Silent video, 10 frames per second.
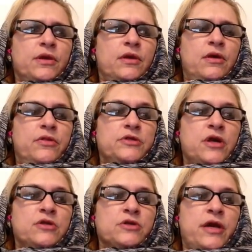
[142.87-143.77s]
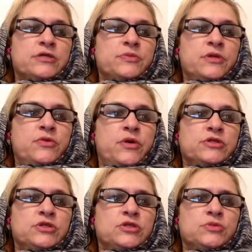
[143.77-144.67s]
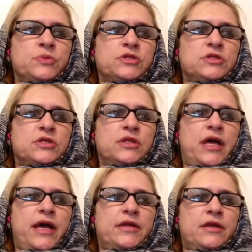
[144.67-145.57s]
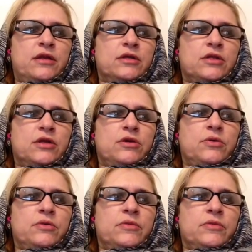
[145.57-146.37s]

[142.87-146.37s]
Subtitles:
The doctor asked many questions, but still I had not a clue.